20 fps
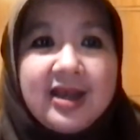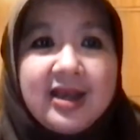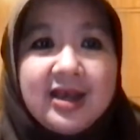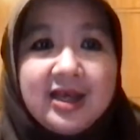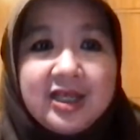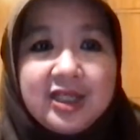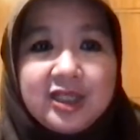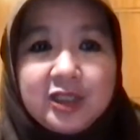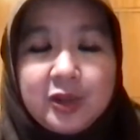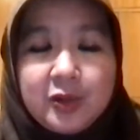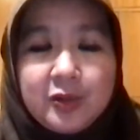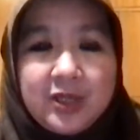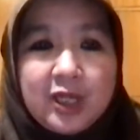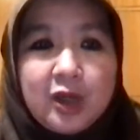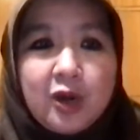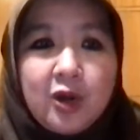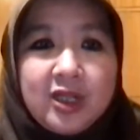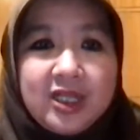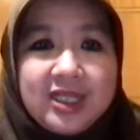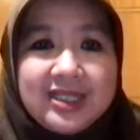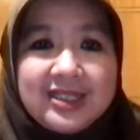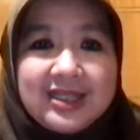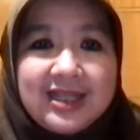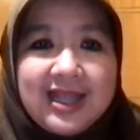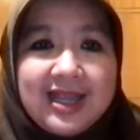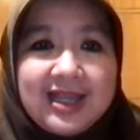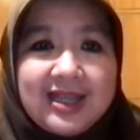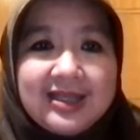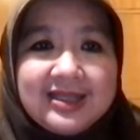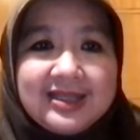Yeah, so we call it
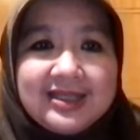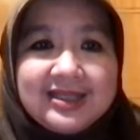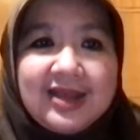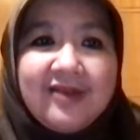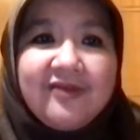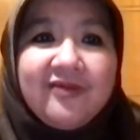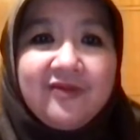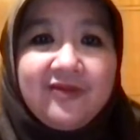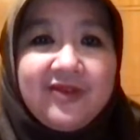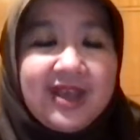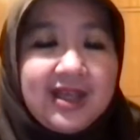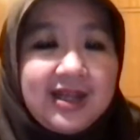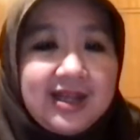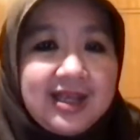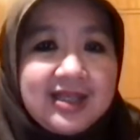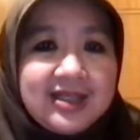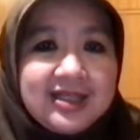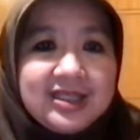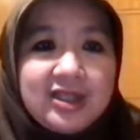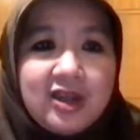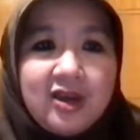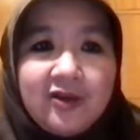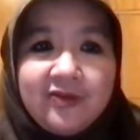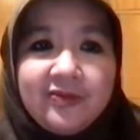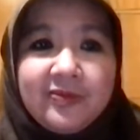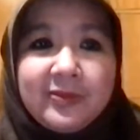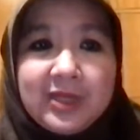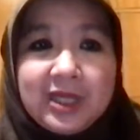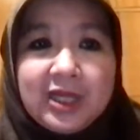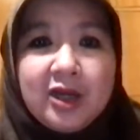like a subvariants
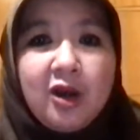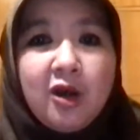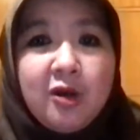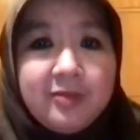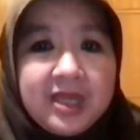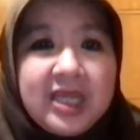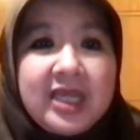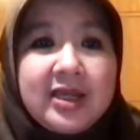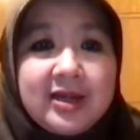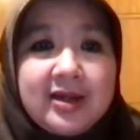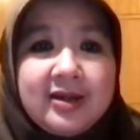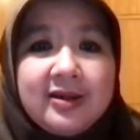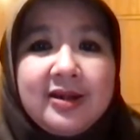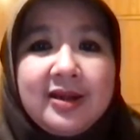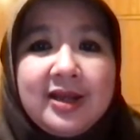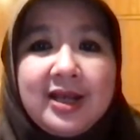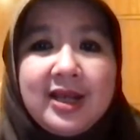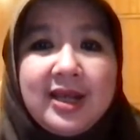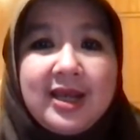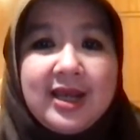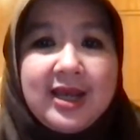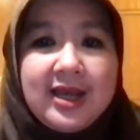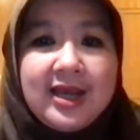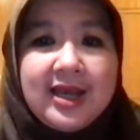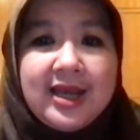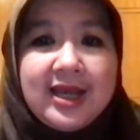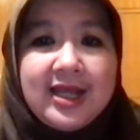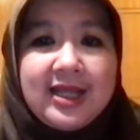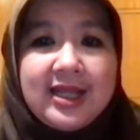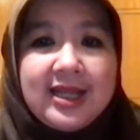of the Omicron,
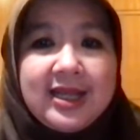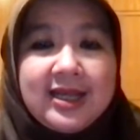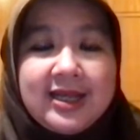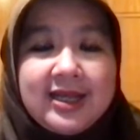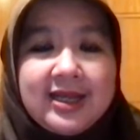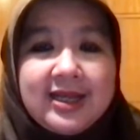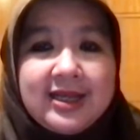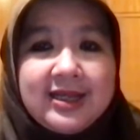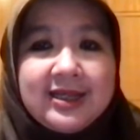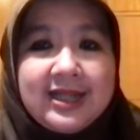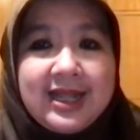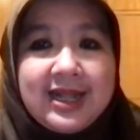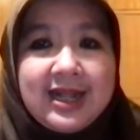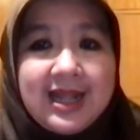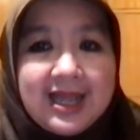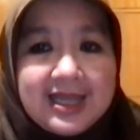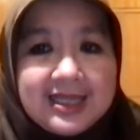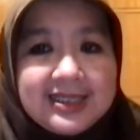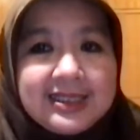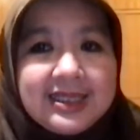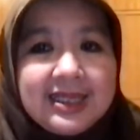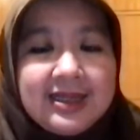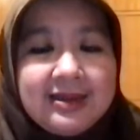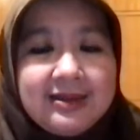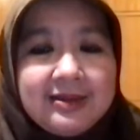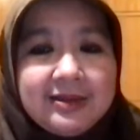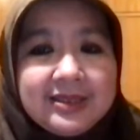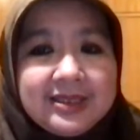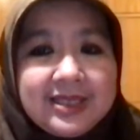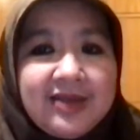and the last
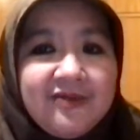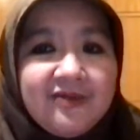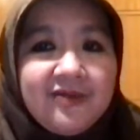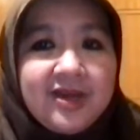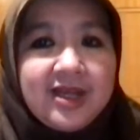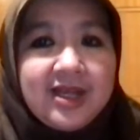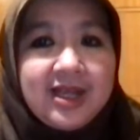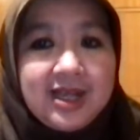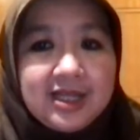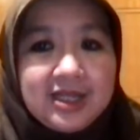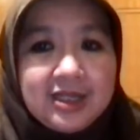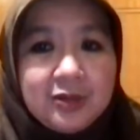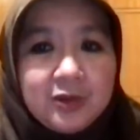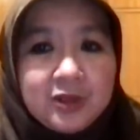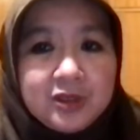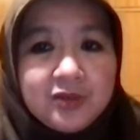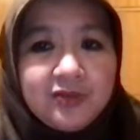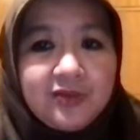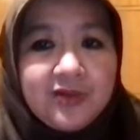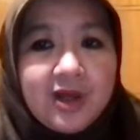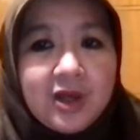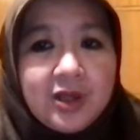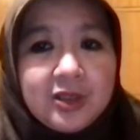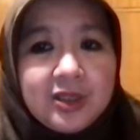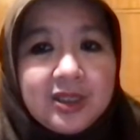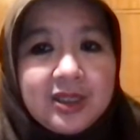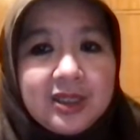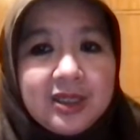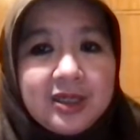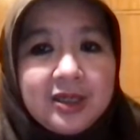subvariant was
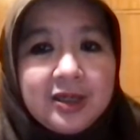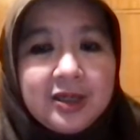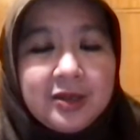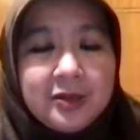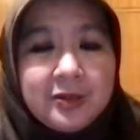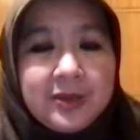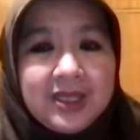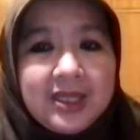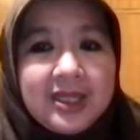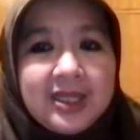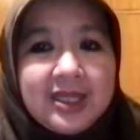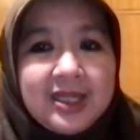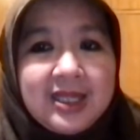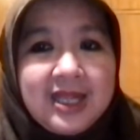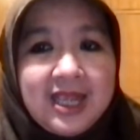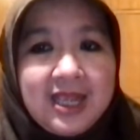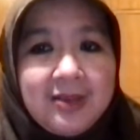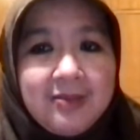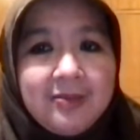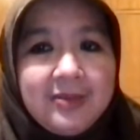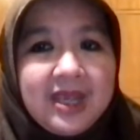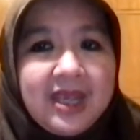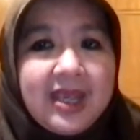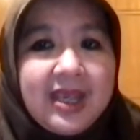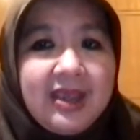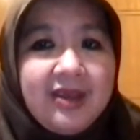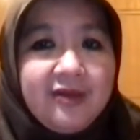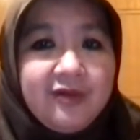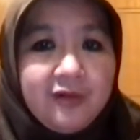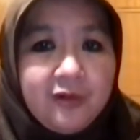found with the name
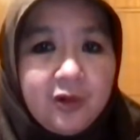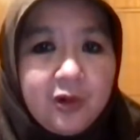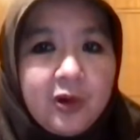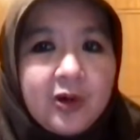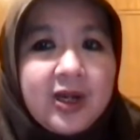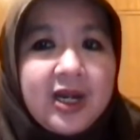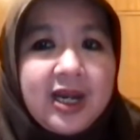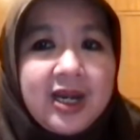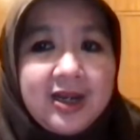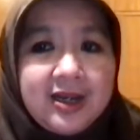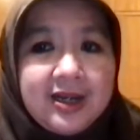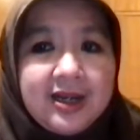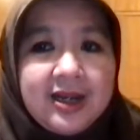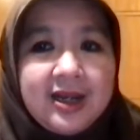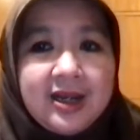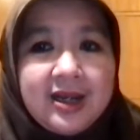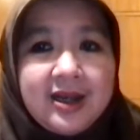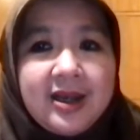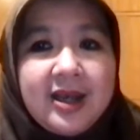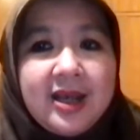BA.4 and